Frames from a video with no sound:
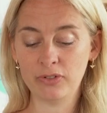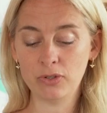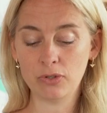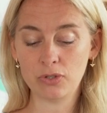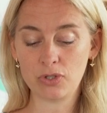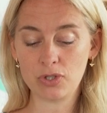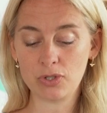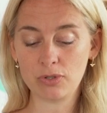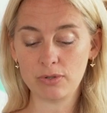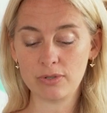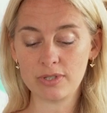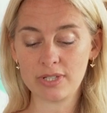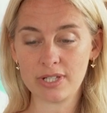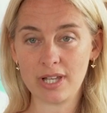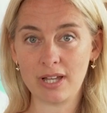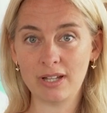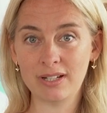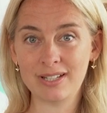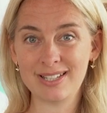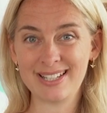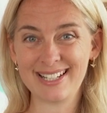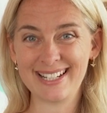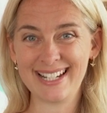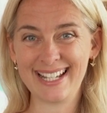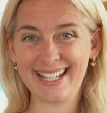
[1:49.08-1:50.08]
nodules
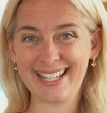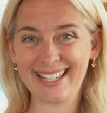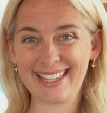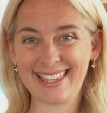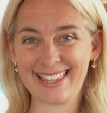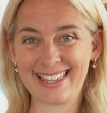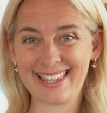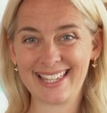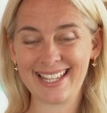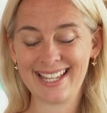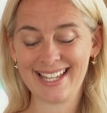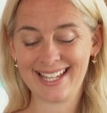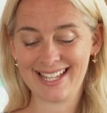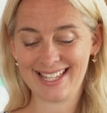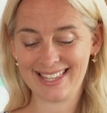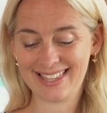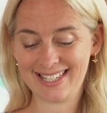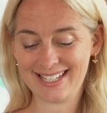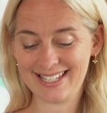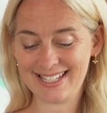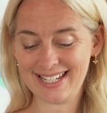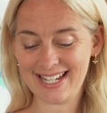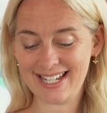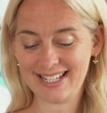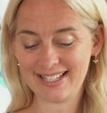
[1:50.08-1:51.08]
underneath
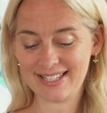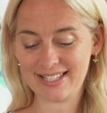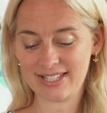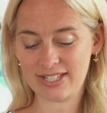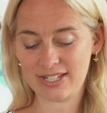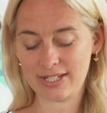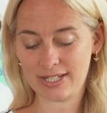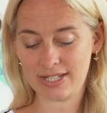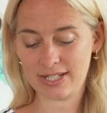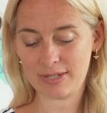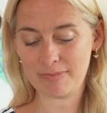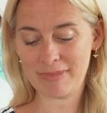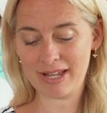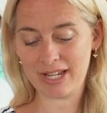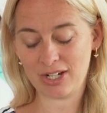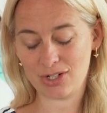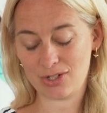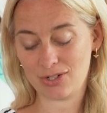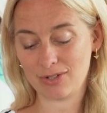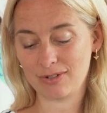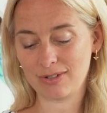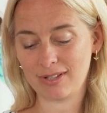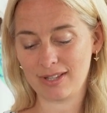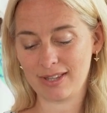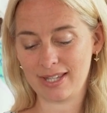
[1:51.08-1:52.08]
the shells just to make
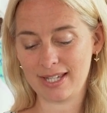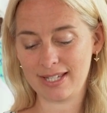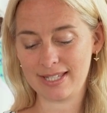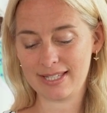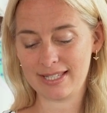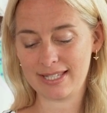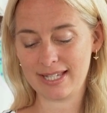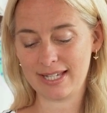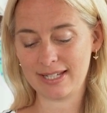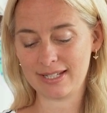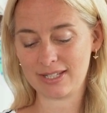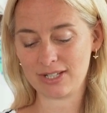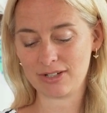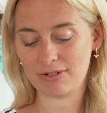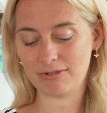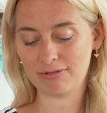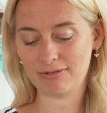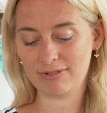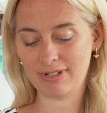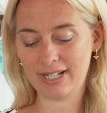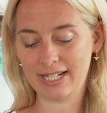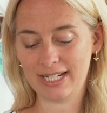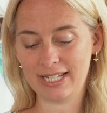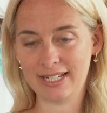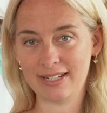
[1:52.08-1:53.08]
sure that they sit
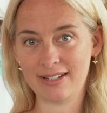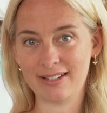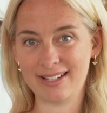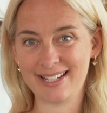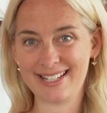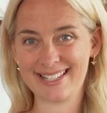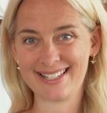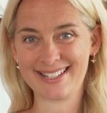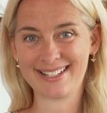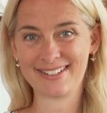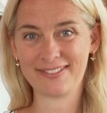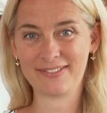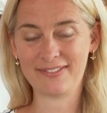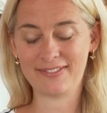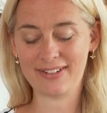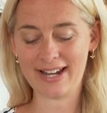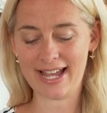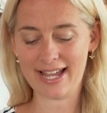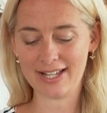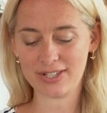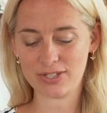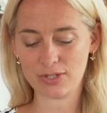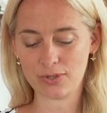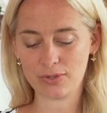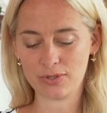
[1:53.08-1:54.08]
really nice and
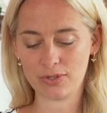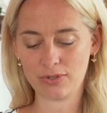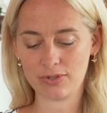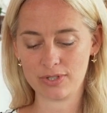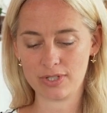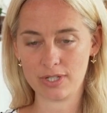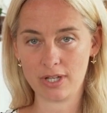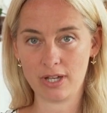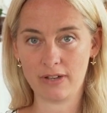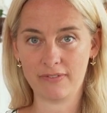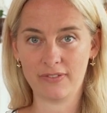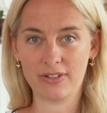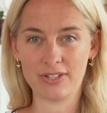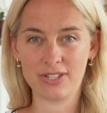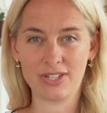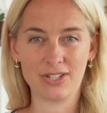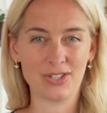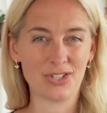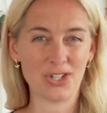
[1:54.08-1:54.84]
flat on your surface.